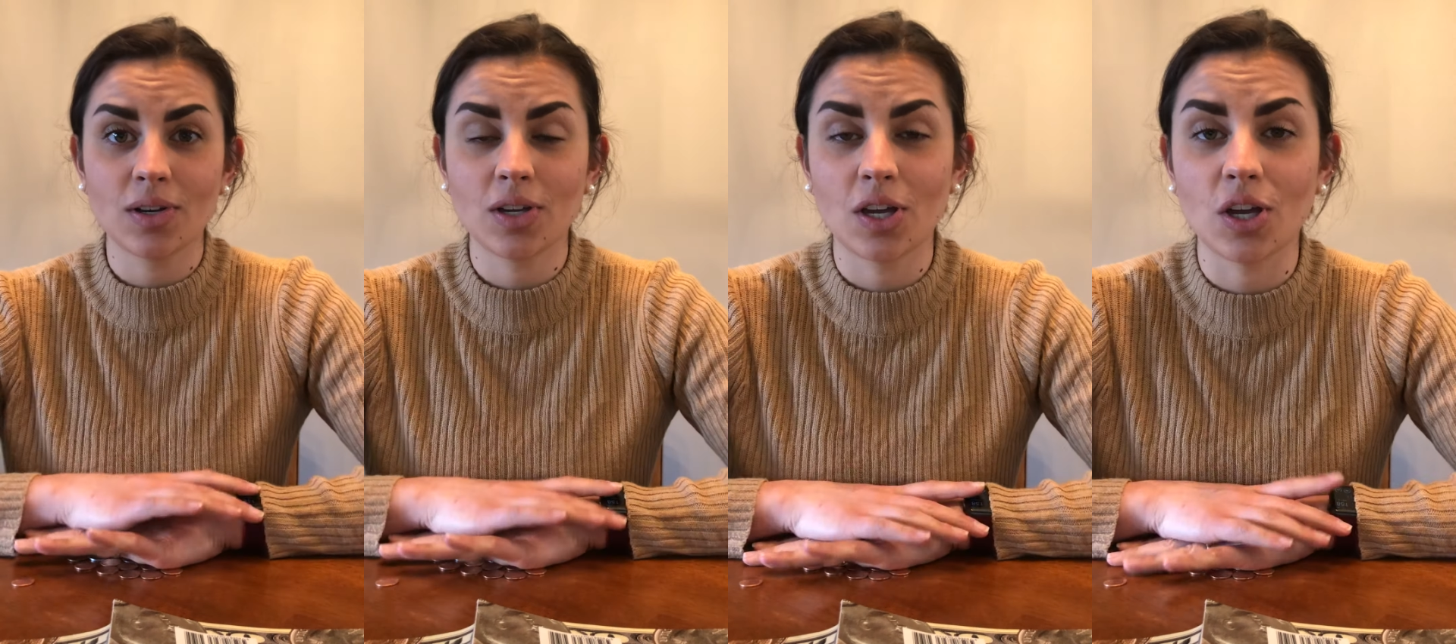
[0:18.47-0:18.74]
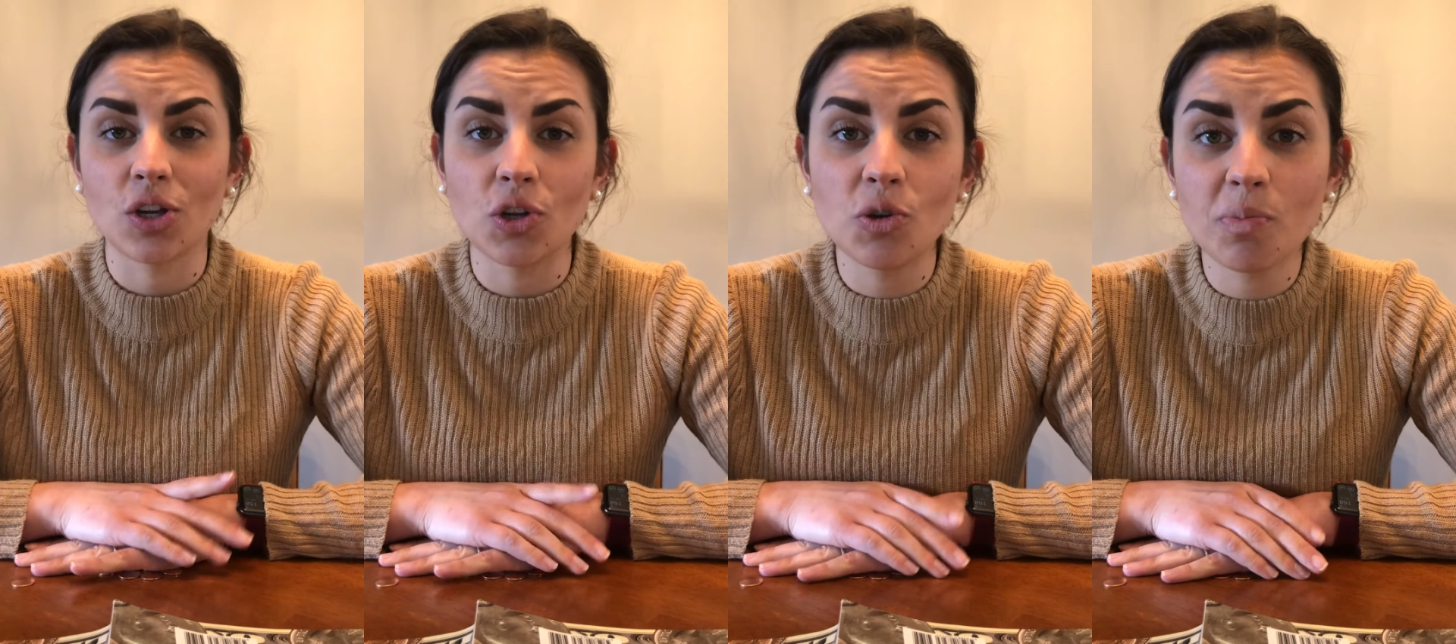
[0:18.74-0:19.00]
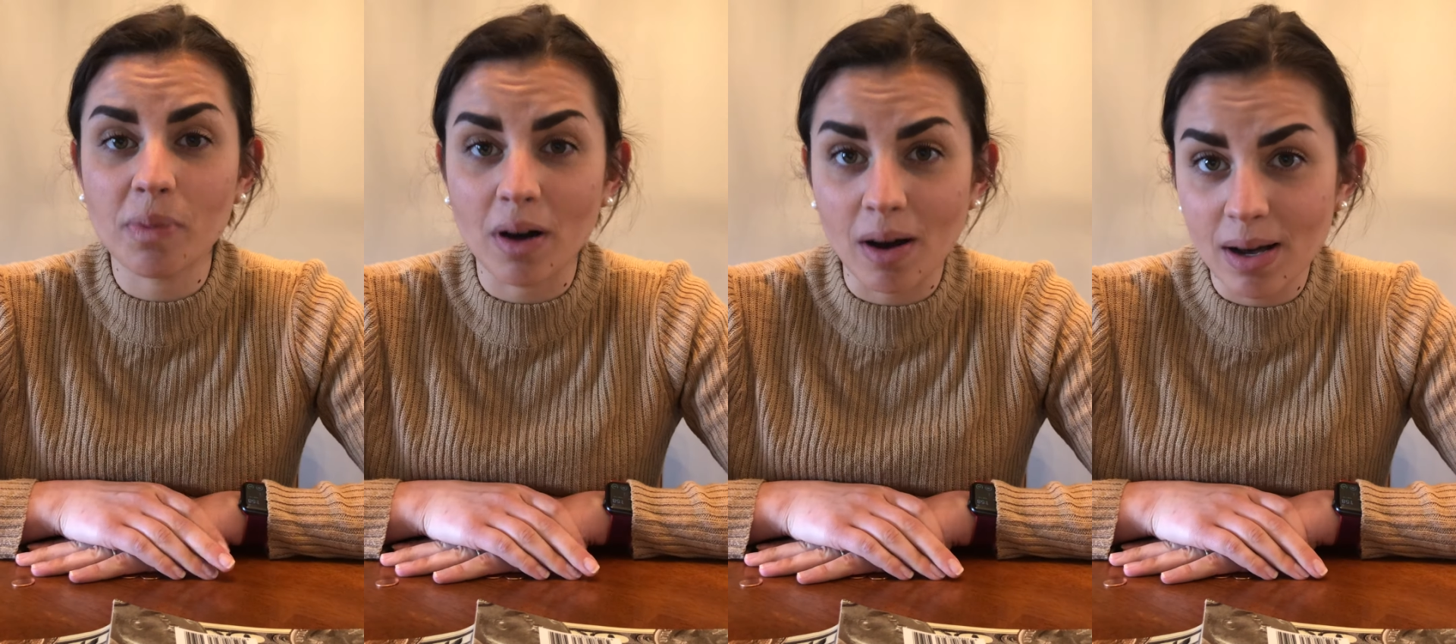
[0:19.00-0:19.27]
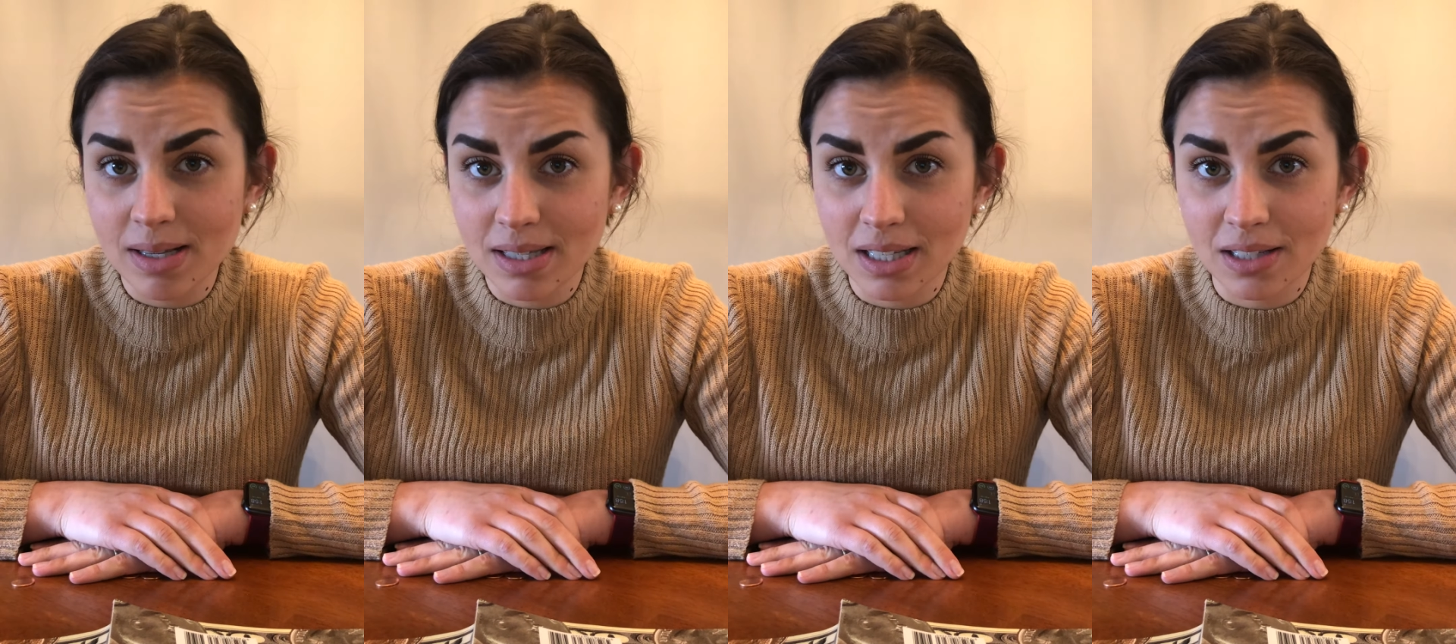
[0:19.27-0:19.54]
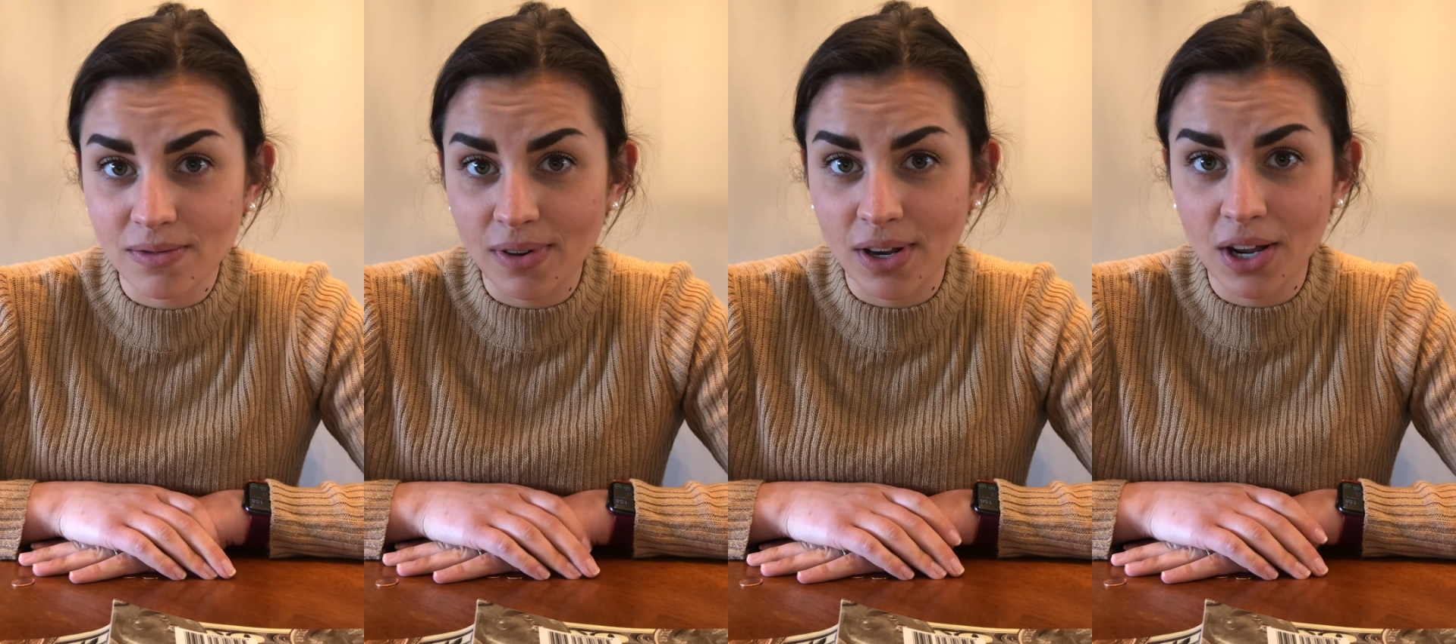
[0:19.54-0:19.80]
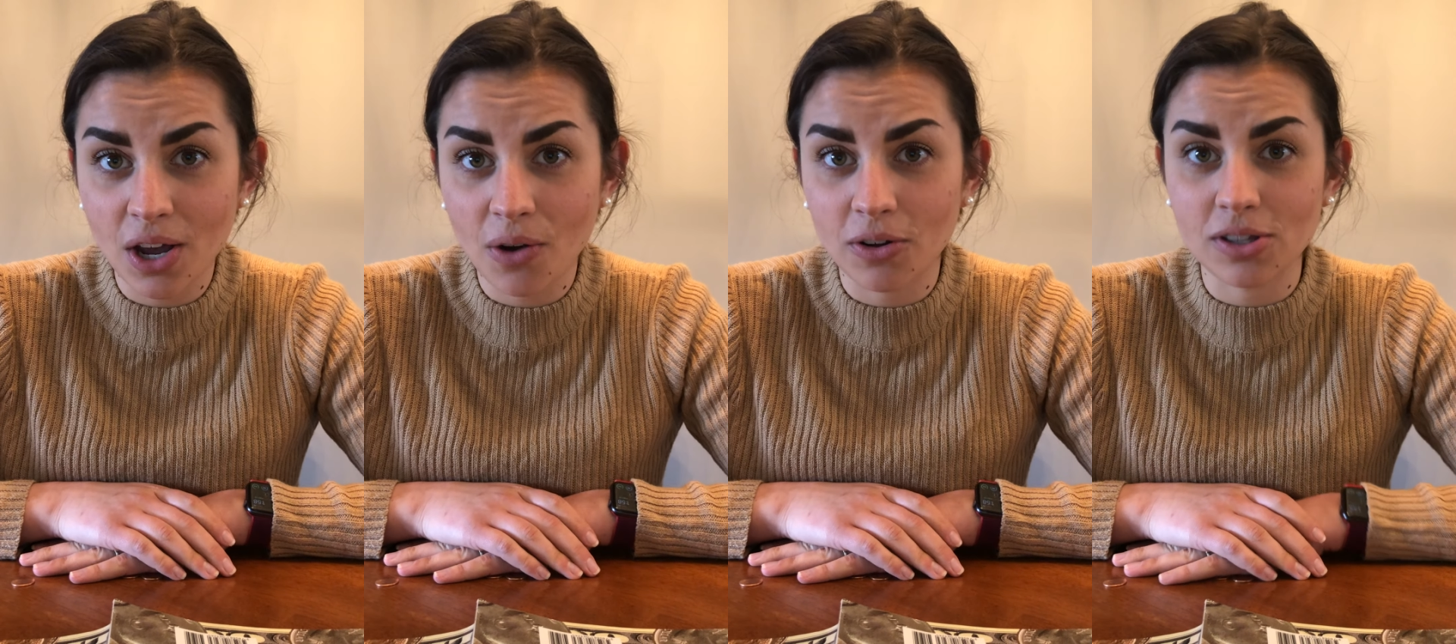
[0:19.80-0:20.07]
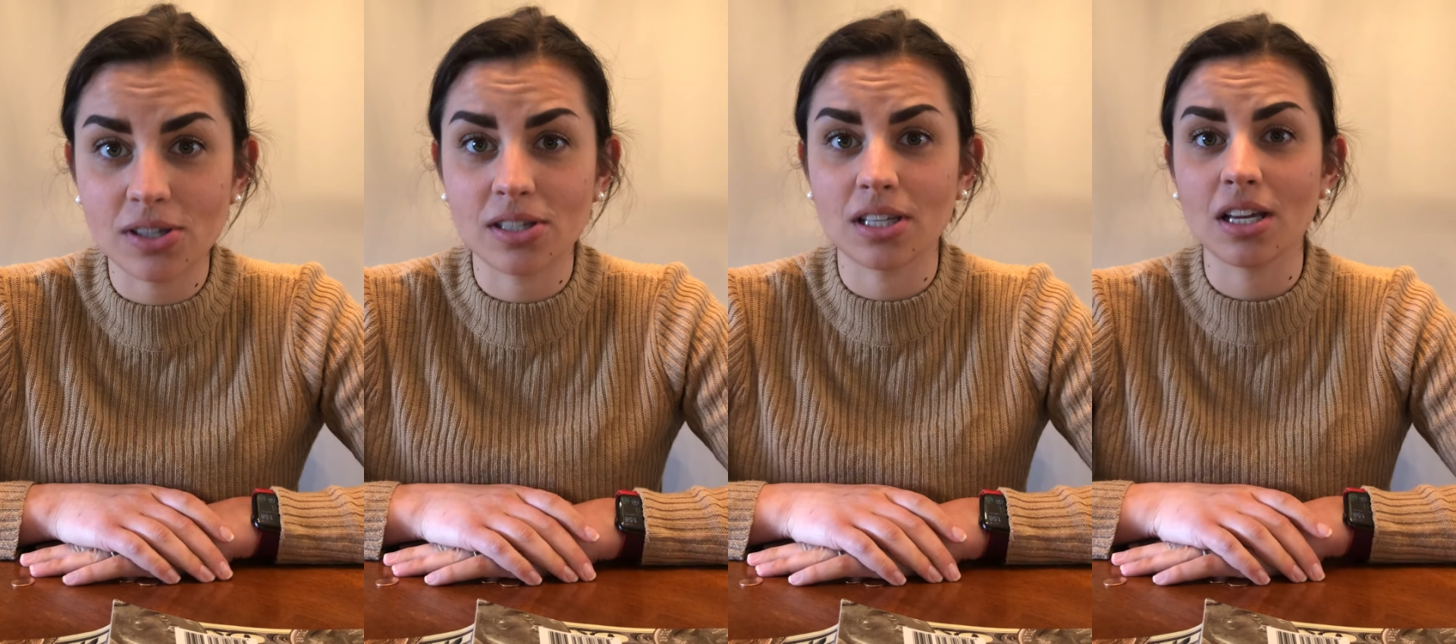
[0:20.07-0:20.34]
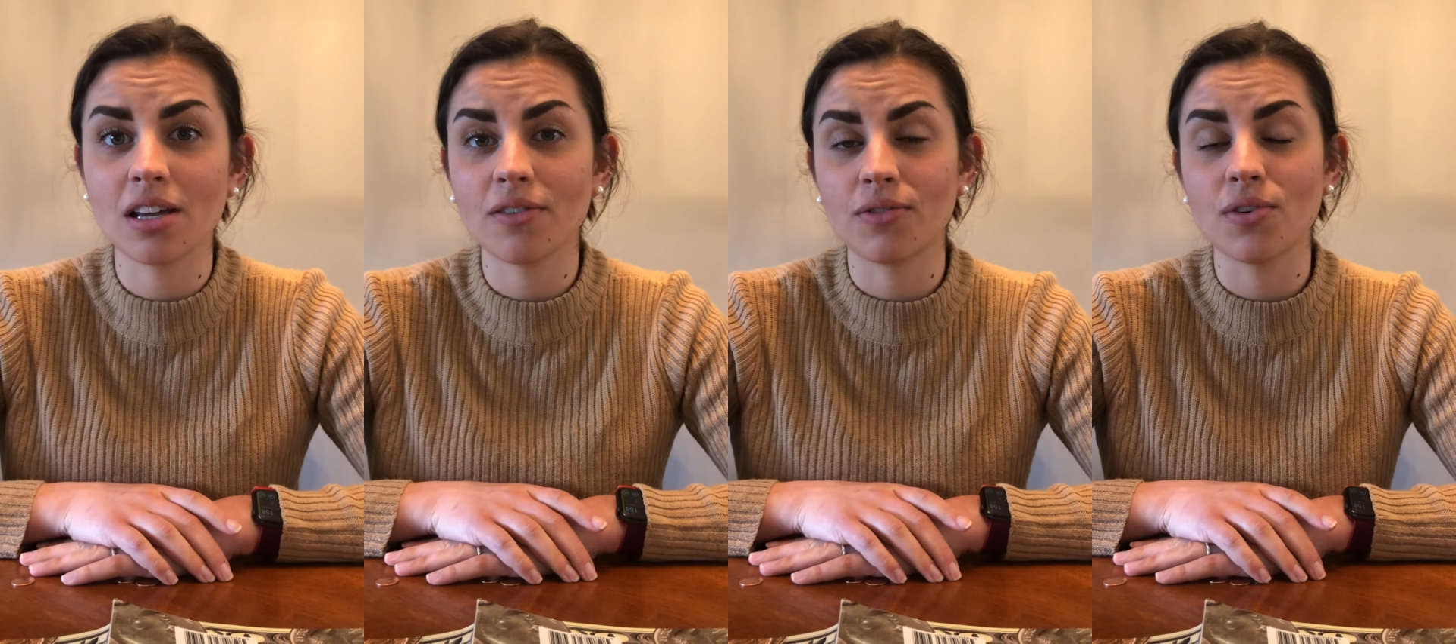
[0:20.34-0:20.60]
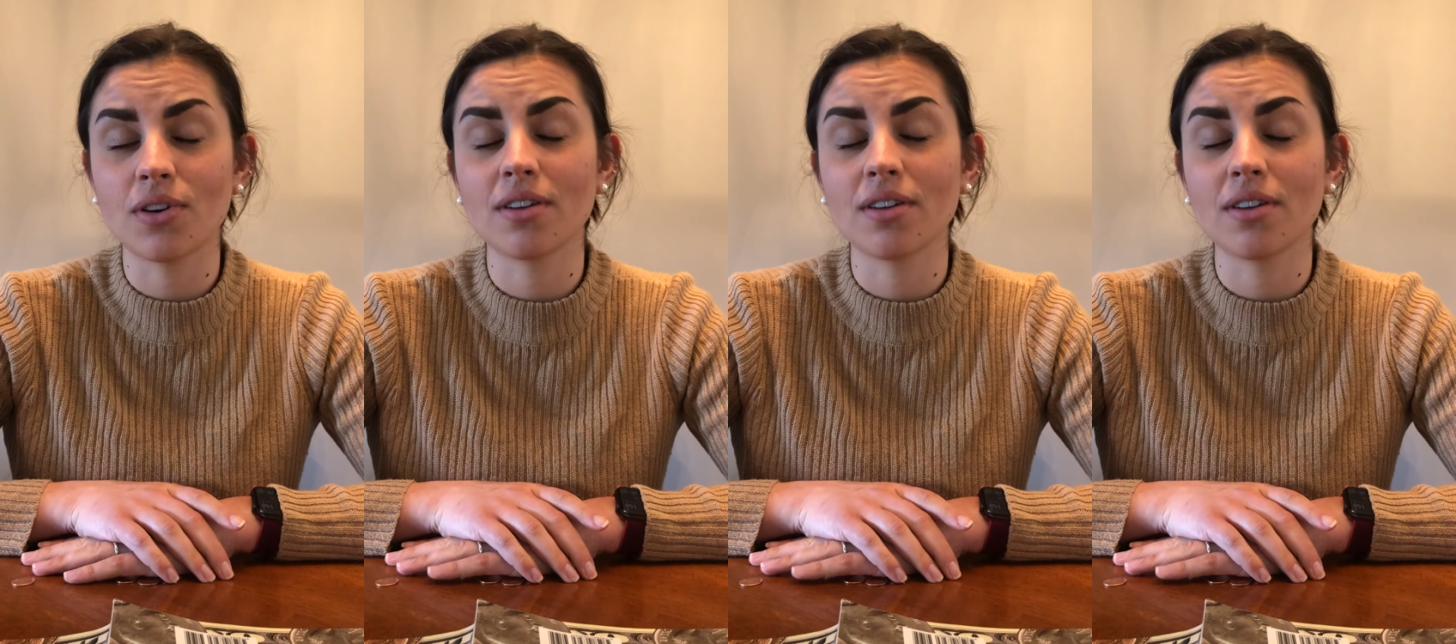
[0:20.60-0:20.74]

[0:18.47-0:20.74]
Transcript: Can you pause this video and see if you